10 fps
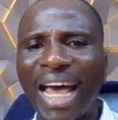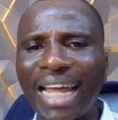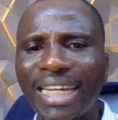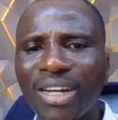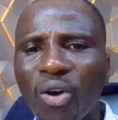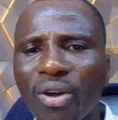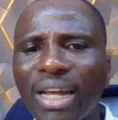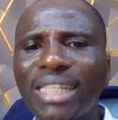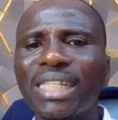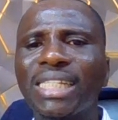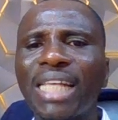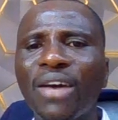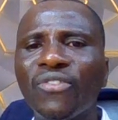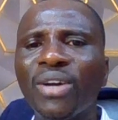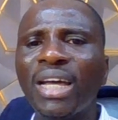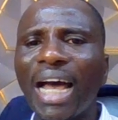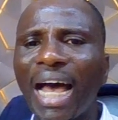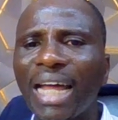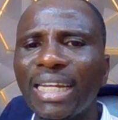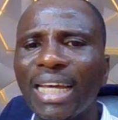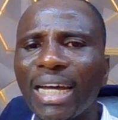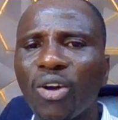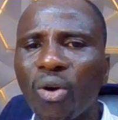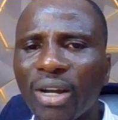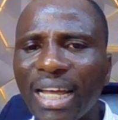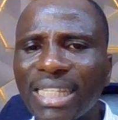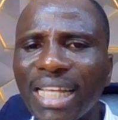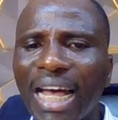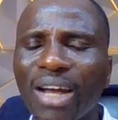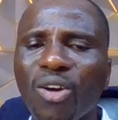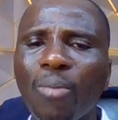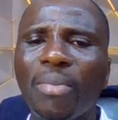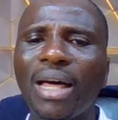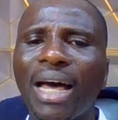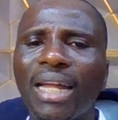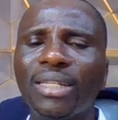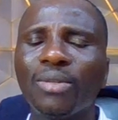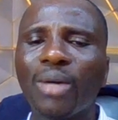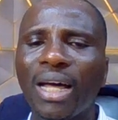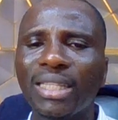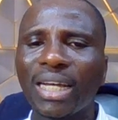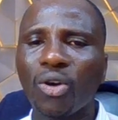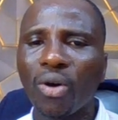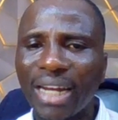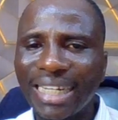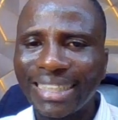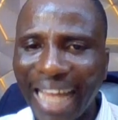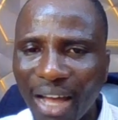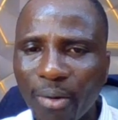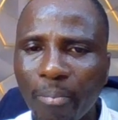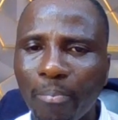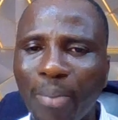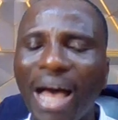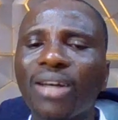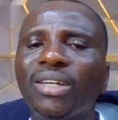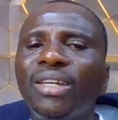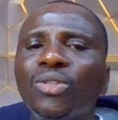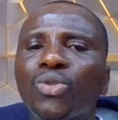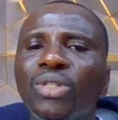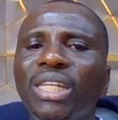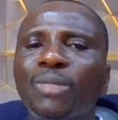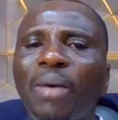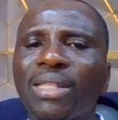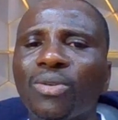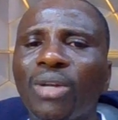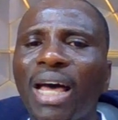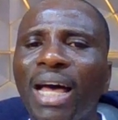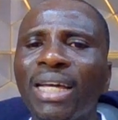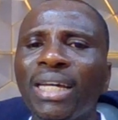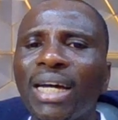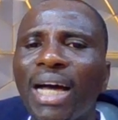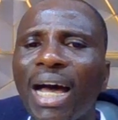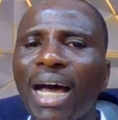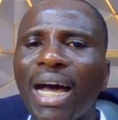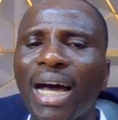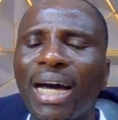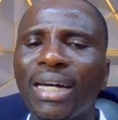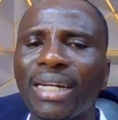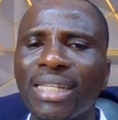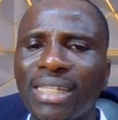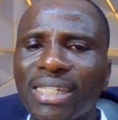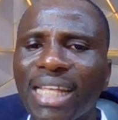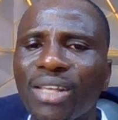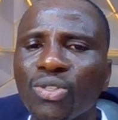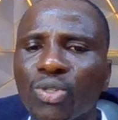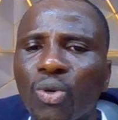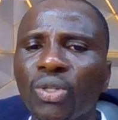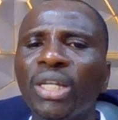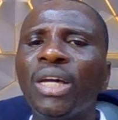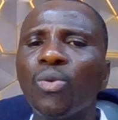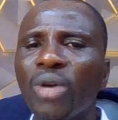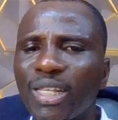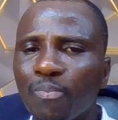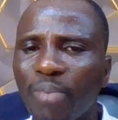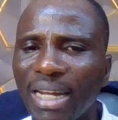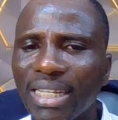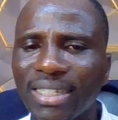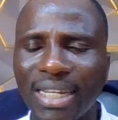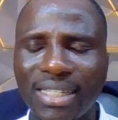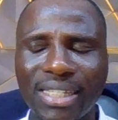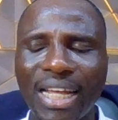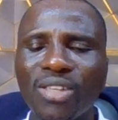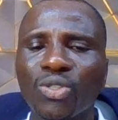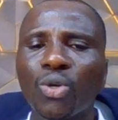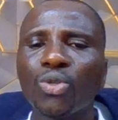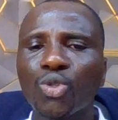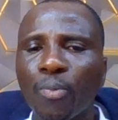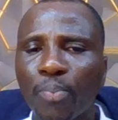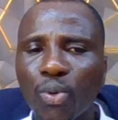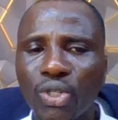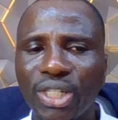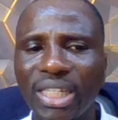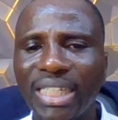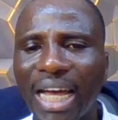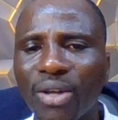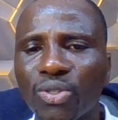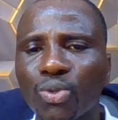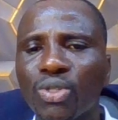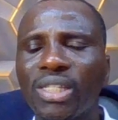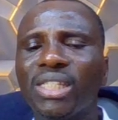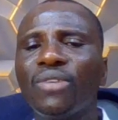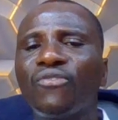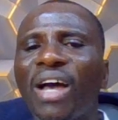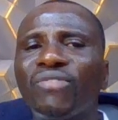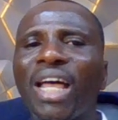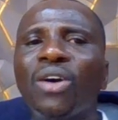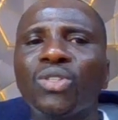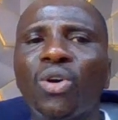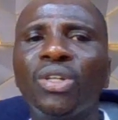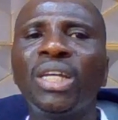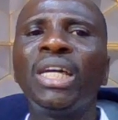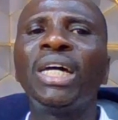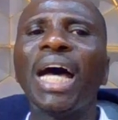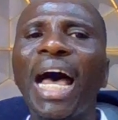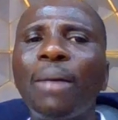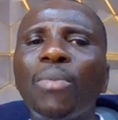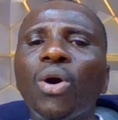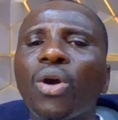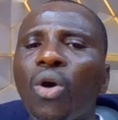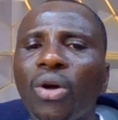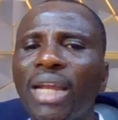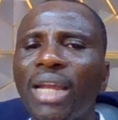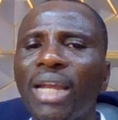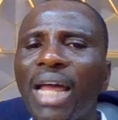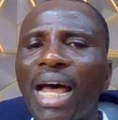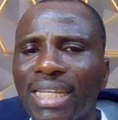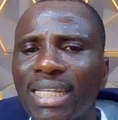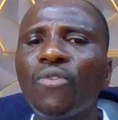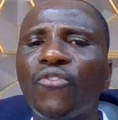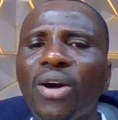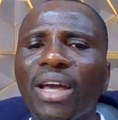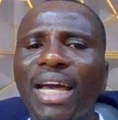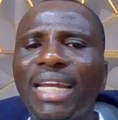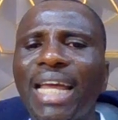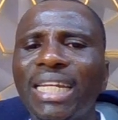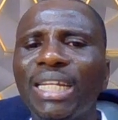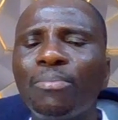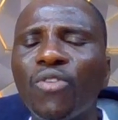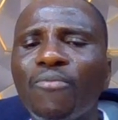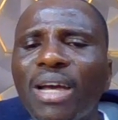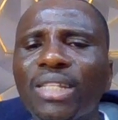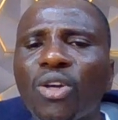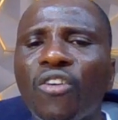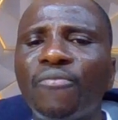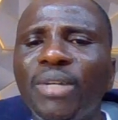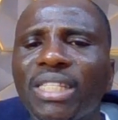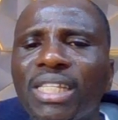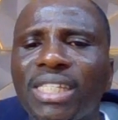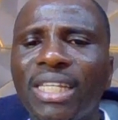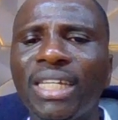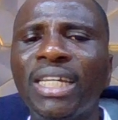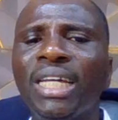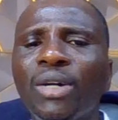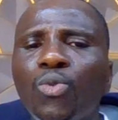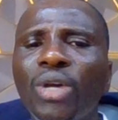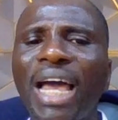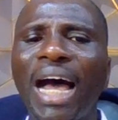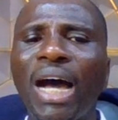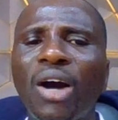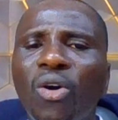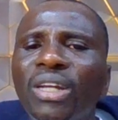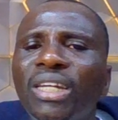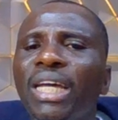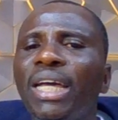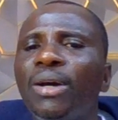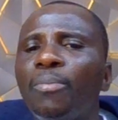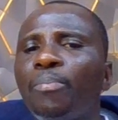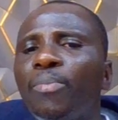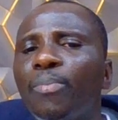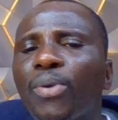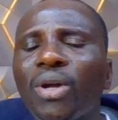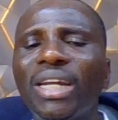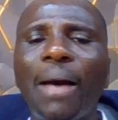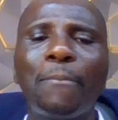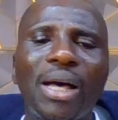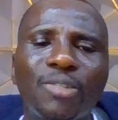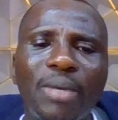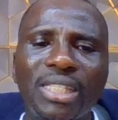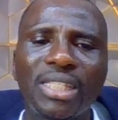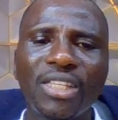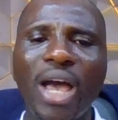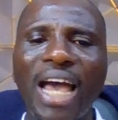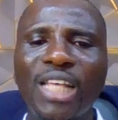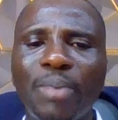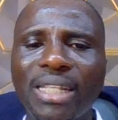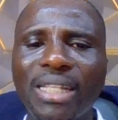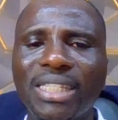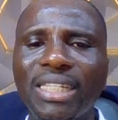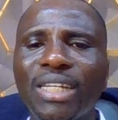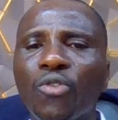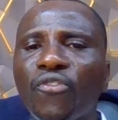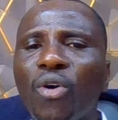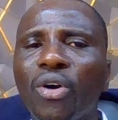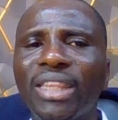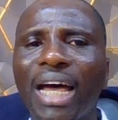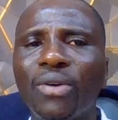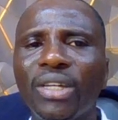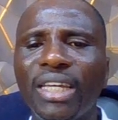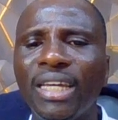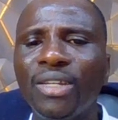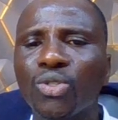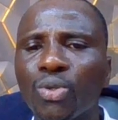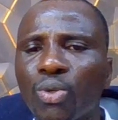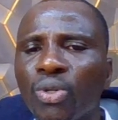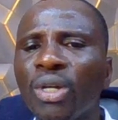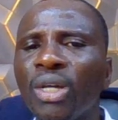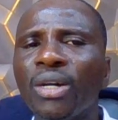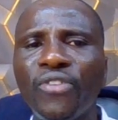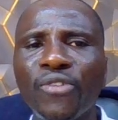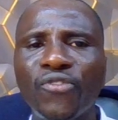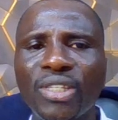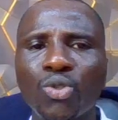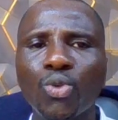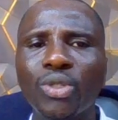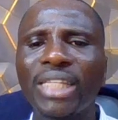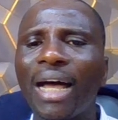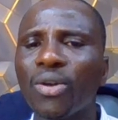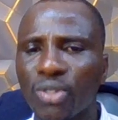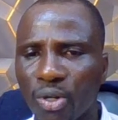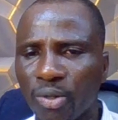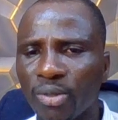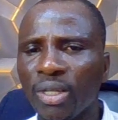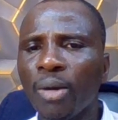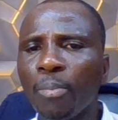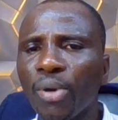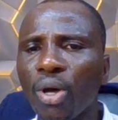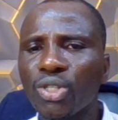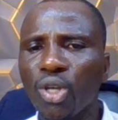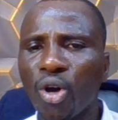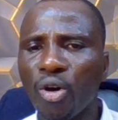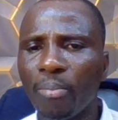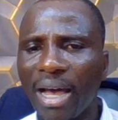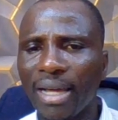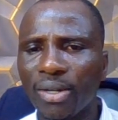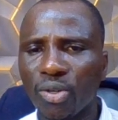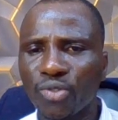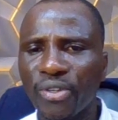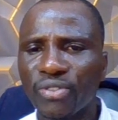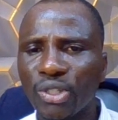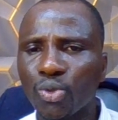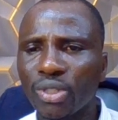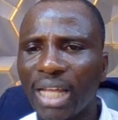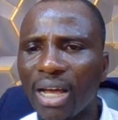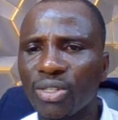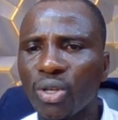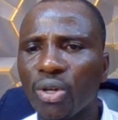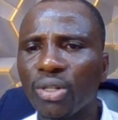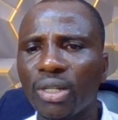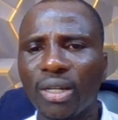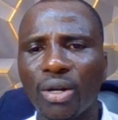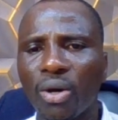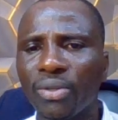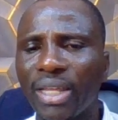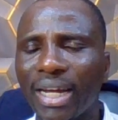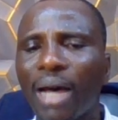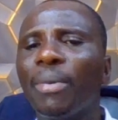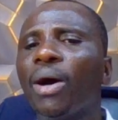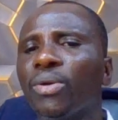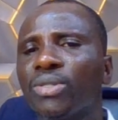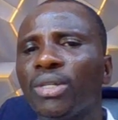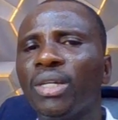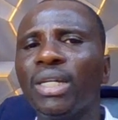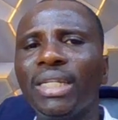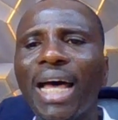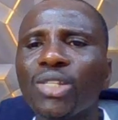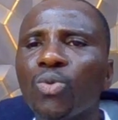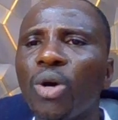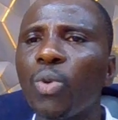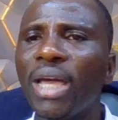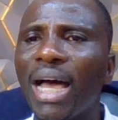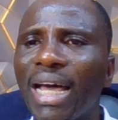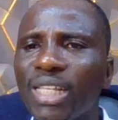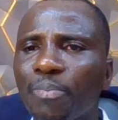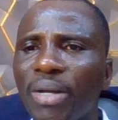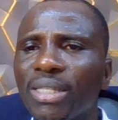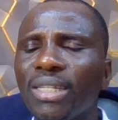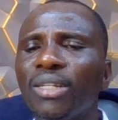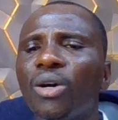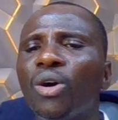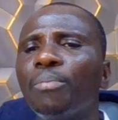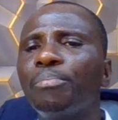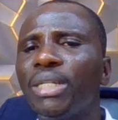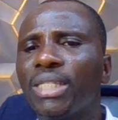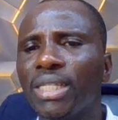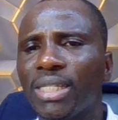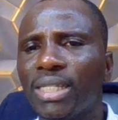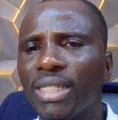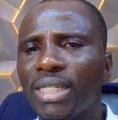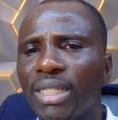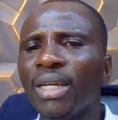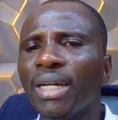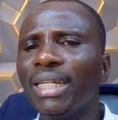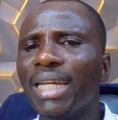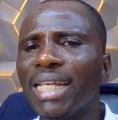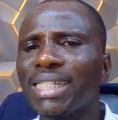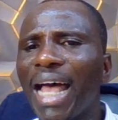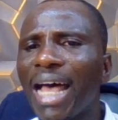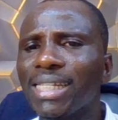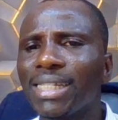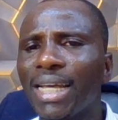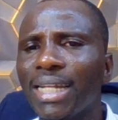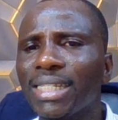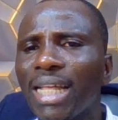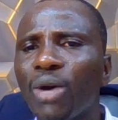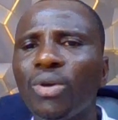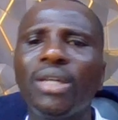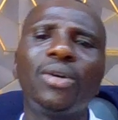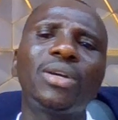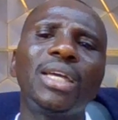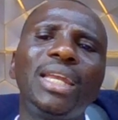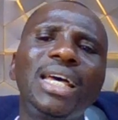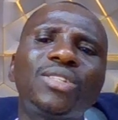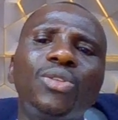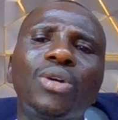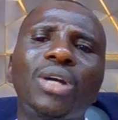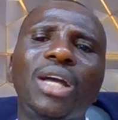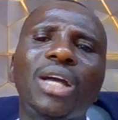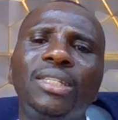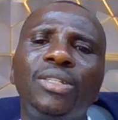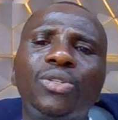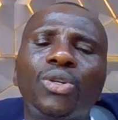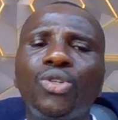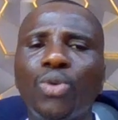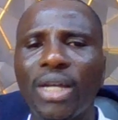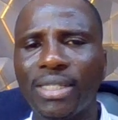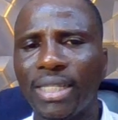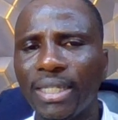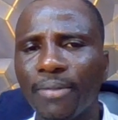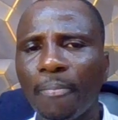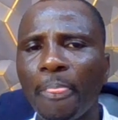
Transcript: and it correct itself and correct and come correct down back into this particular resistance zone, we expect this resistance zone to push it down to 65,000, among other things. Don't forget that the movement of BTC we are on the broader perspective, we are expecting it to fall down into 52,000 plus or minus 52,000 or thereabout. That's what we are expecting on BTC. The next asset that we, okay, let's look at Euro USD.